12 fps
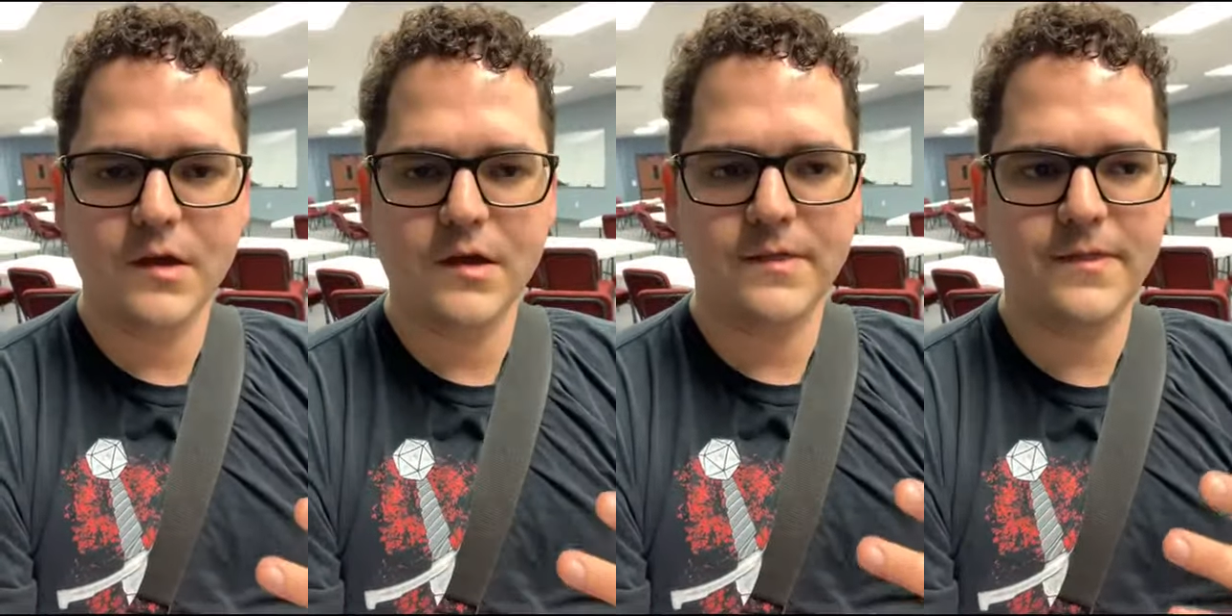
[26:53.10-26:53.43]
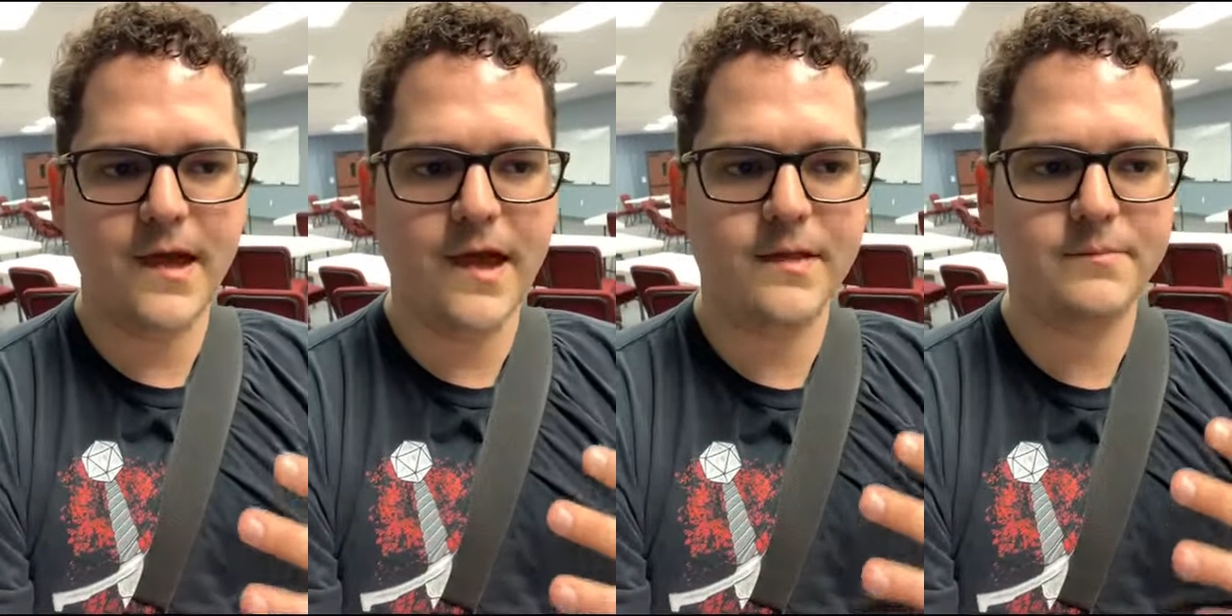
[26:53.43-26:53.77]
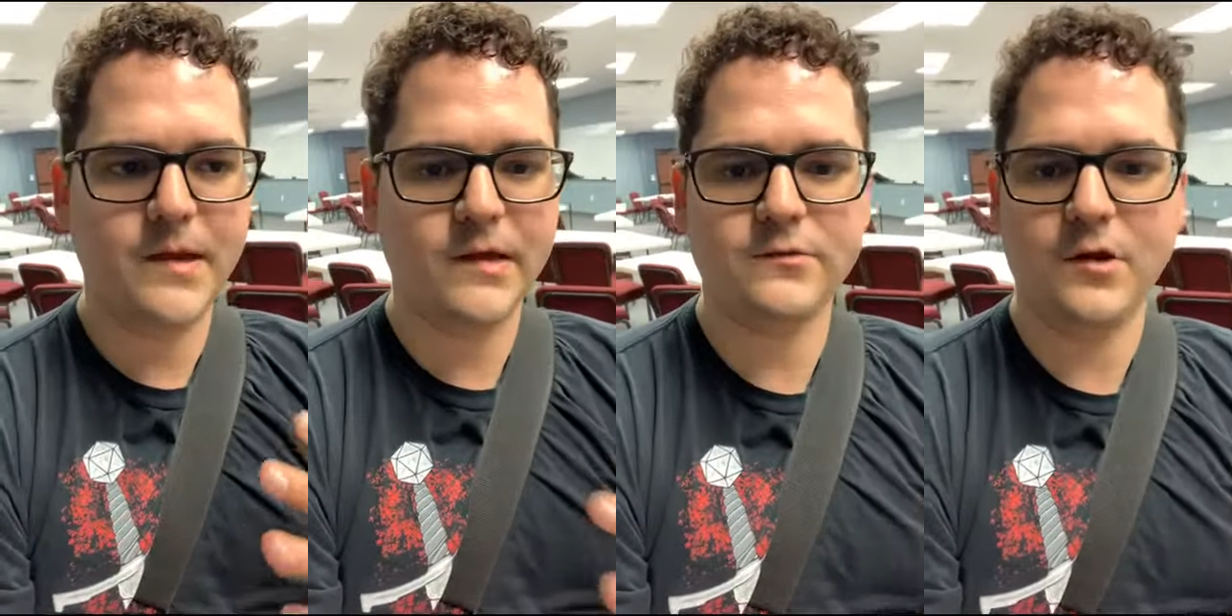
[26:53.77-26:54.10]
that
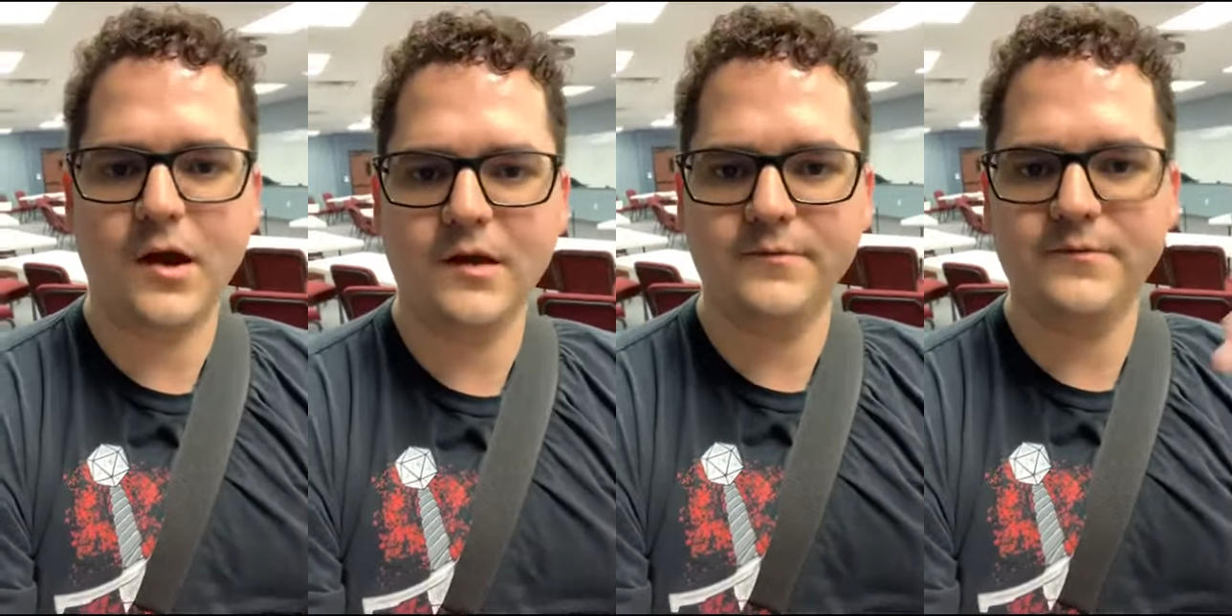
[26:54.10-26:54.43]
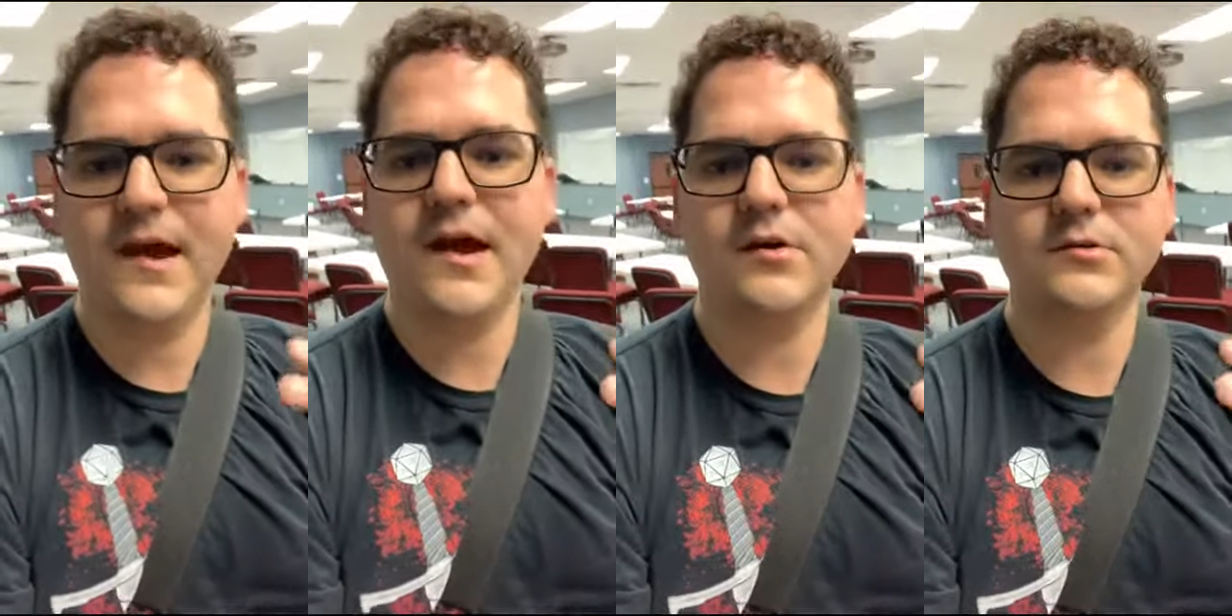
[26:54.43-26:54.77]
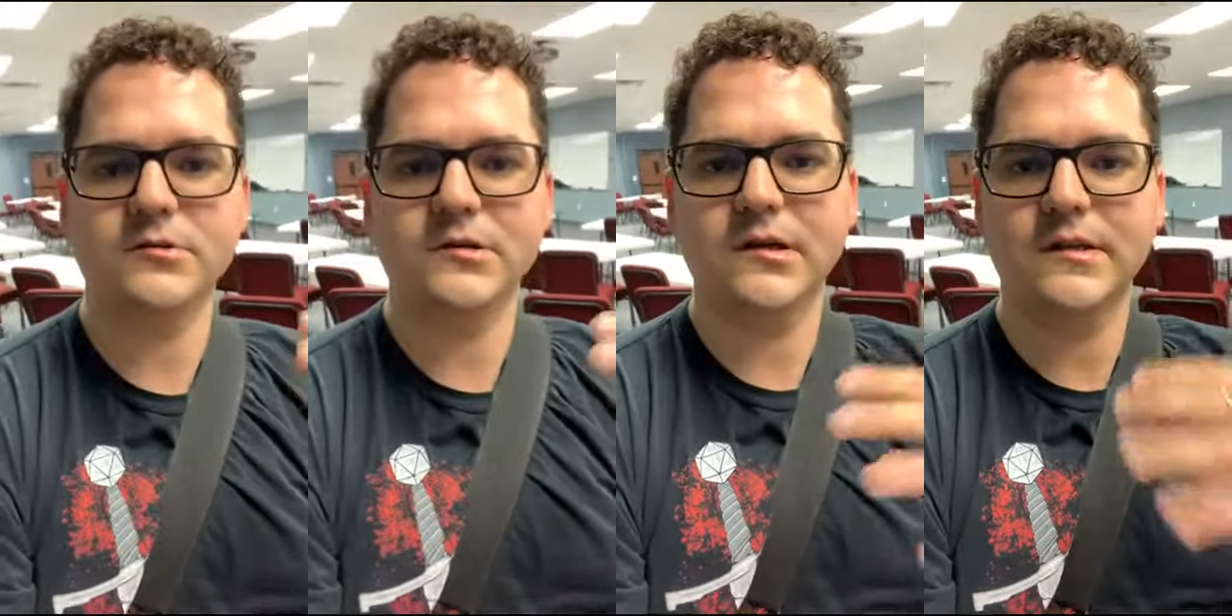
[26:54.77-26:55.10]
Pastor Adi found
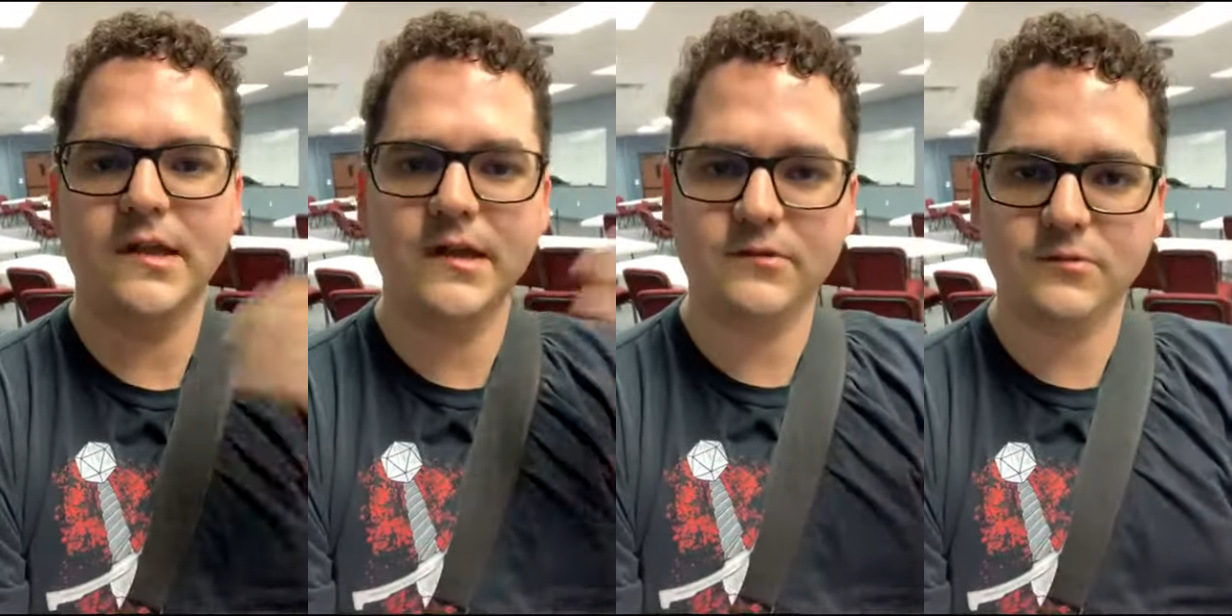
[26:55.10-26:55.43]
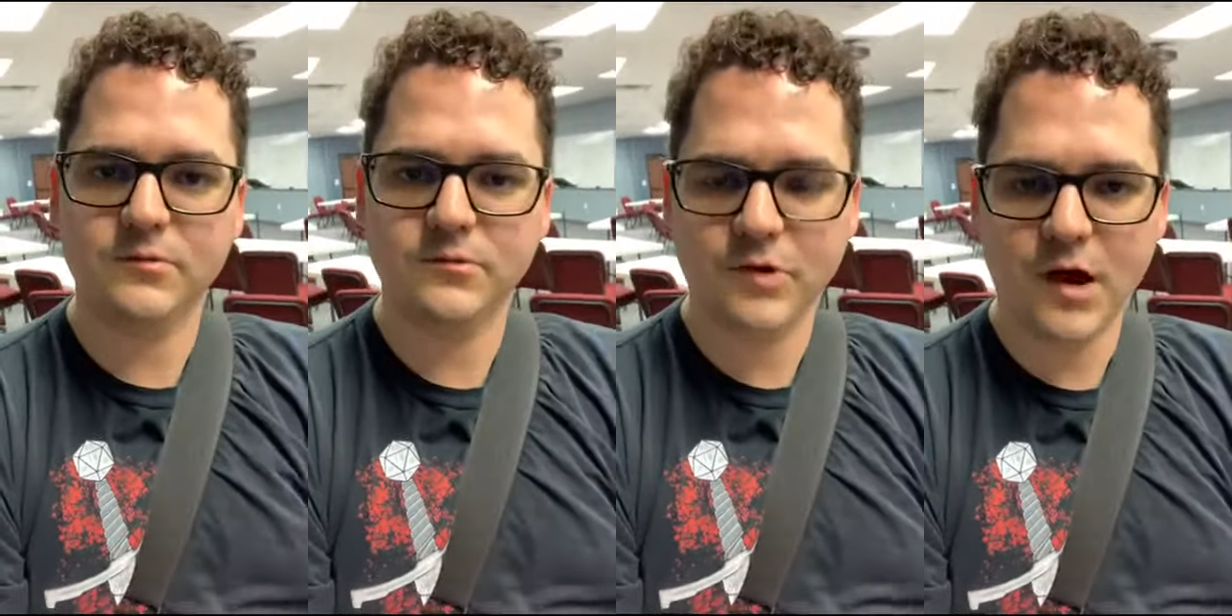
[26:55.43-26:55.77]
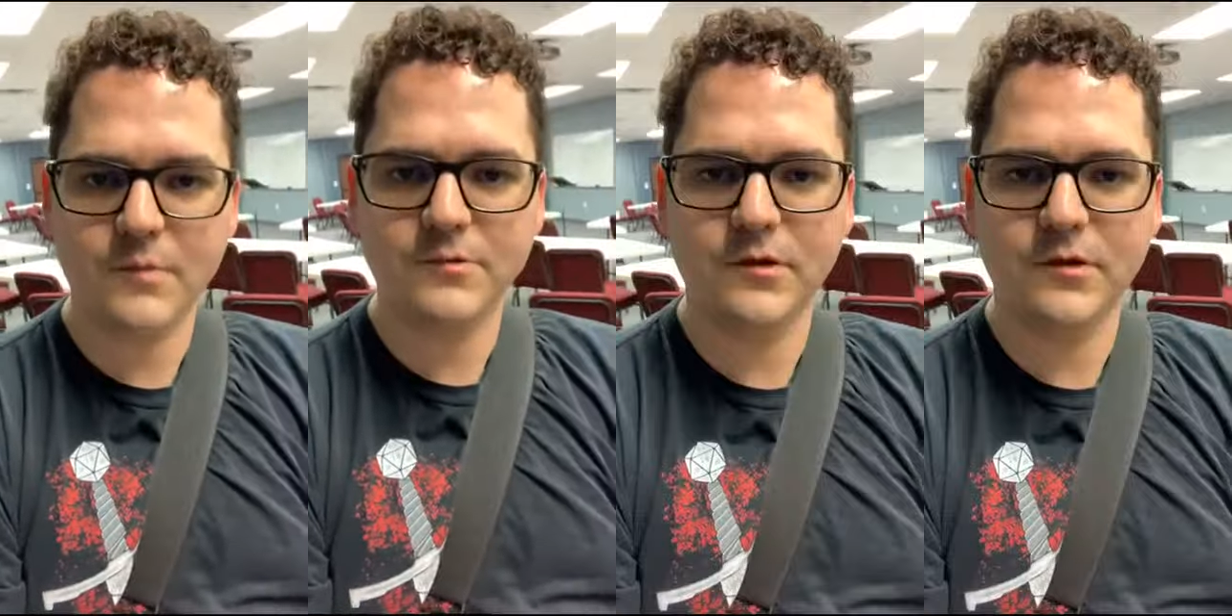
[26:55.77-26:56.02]
that he subscribed